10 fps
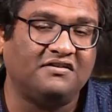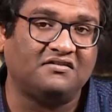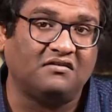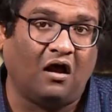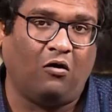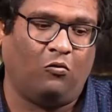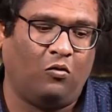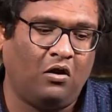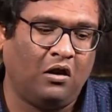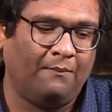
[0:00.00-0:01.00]
now
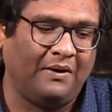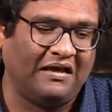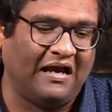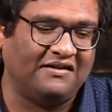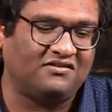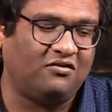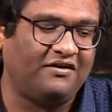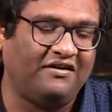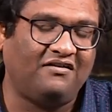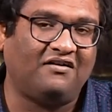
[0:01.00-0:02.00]
by
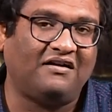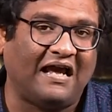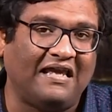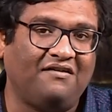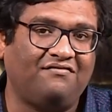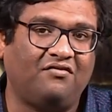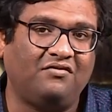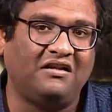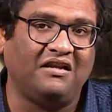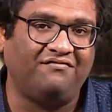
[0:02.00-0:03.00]
isolating the dying from the
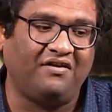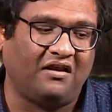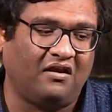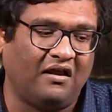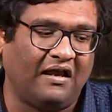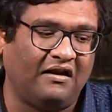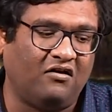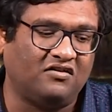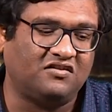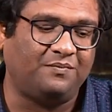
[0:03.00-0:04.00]
living and
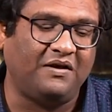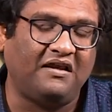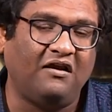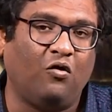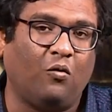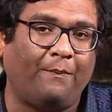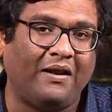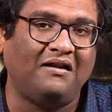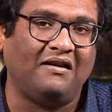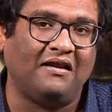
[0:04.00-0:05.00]
not speaking
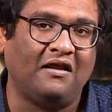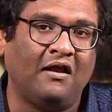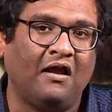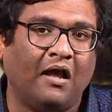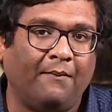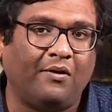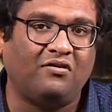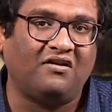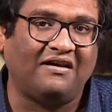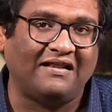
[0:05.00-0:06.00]
openly about the
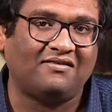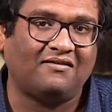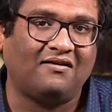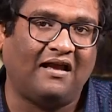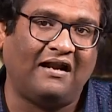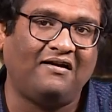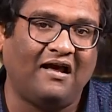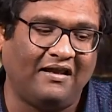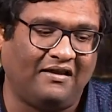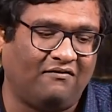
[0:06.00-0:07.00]
death and
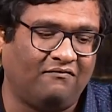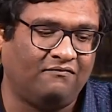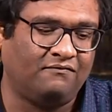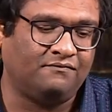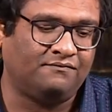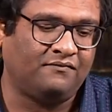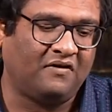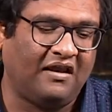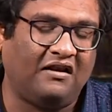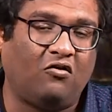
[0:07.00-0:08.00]
dying.
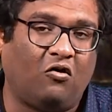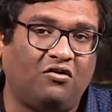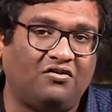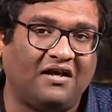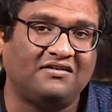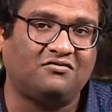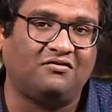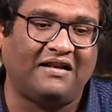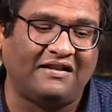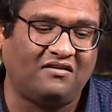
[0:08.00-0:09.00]
In contrast to
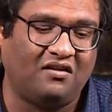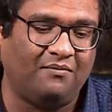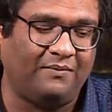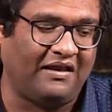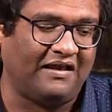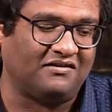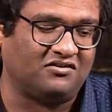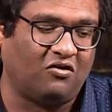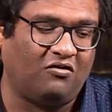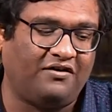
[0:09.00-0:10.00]
death being
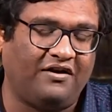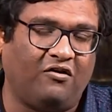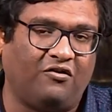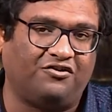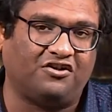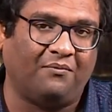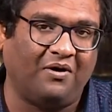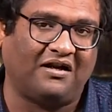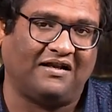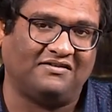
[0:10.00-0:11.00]
exalted or
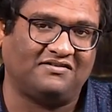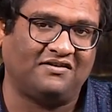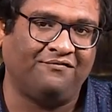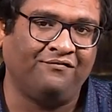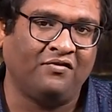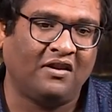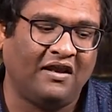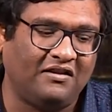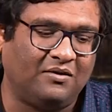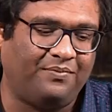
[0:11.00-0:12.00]
dramatized
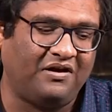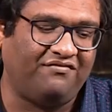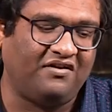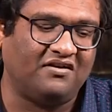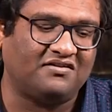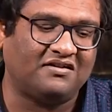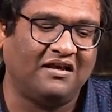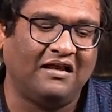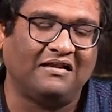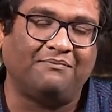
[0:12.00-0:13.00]
in the previous
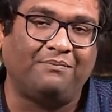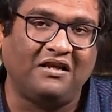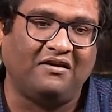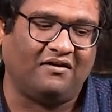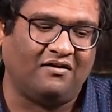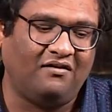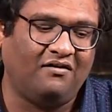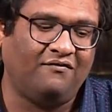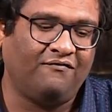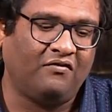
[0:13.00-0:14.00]
period,
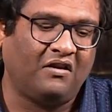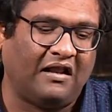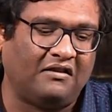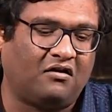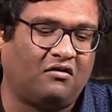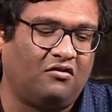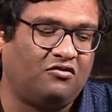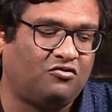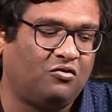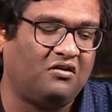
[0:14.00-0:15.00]
and the
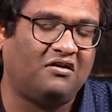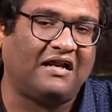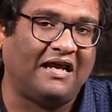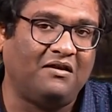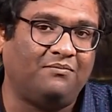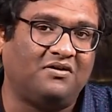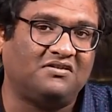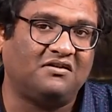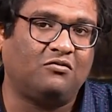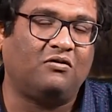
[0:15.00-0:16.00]
control the dying
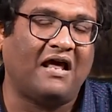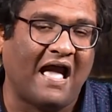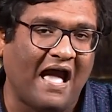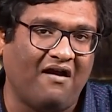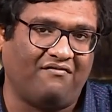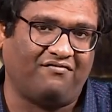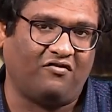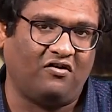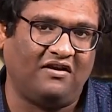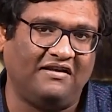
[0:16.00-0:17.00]
person could have
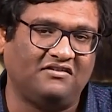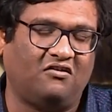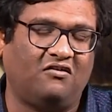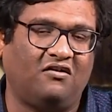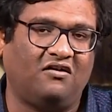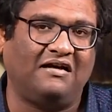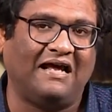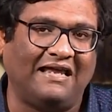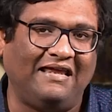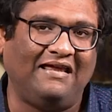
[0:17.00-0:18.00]
on his or her
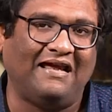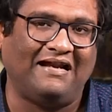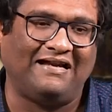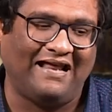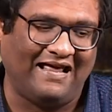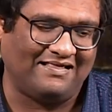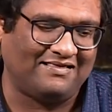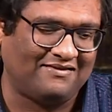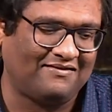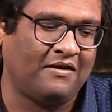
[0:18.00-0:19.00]
dying and
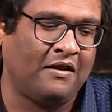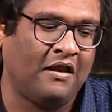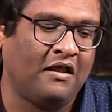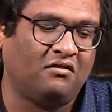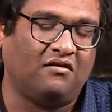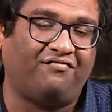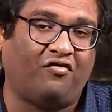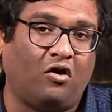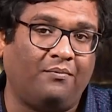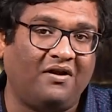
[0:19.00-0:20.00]
death, the
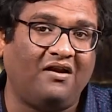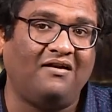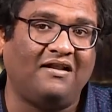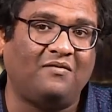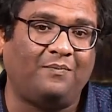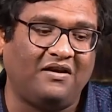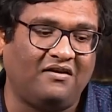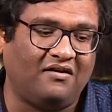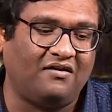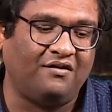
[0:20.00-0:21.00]
forbidden death
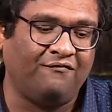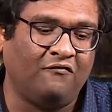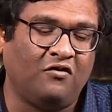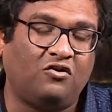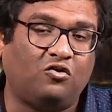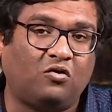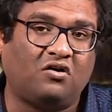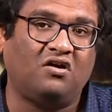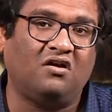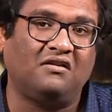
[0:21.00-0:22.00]
period took
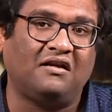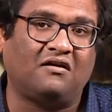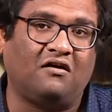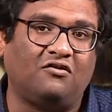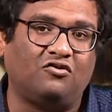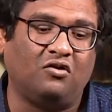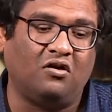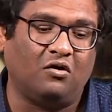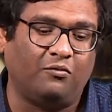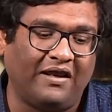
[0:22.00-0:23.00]
that control
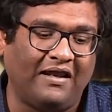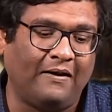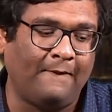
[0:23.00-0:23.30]
away,